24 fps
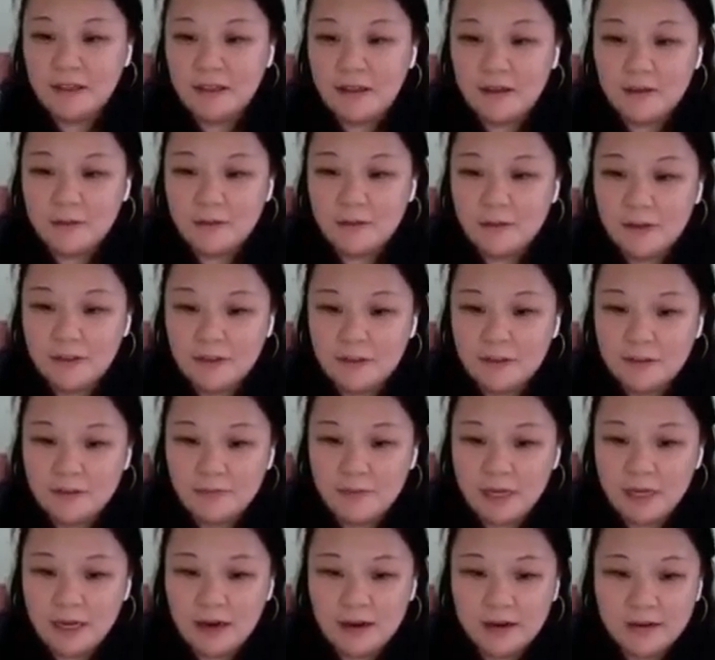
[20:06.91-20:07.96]
one of my
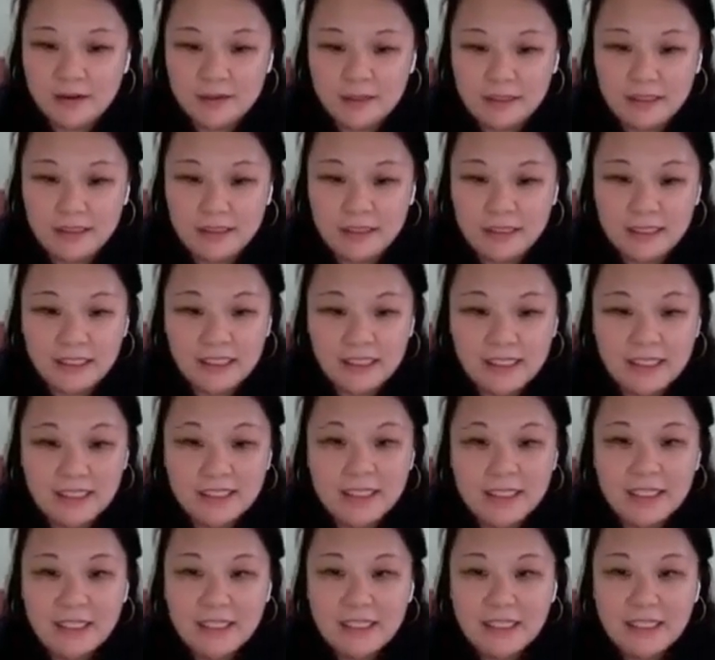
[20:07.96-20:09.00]
favorites, along with
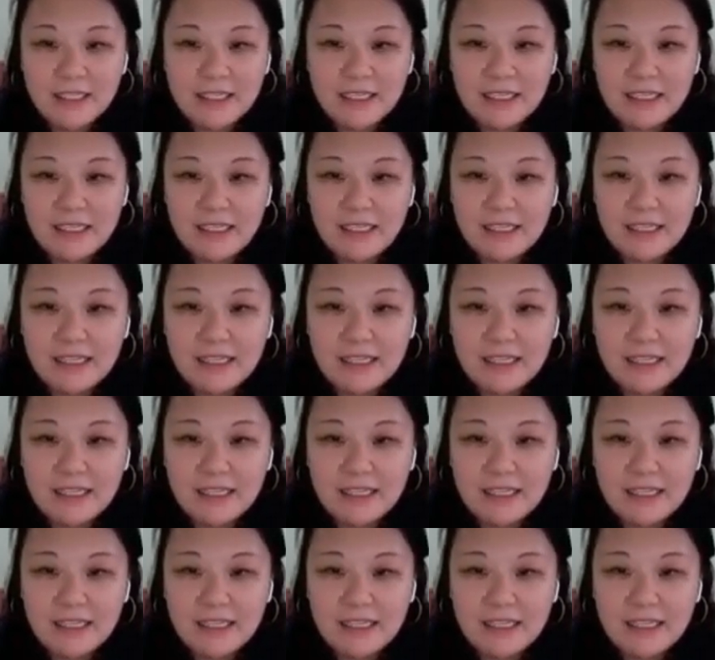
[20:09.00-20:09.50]
McCarthy.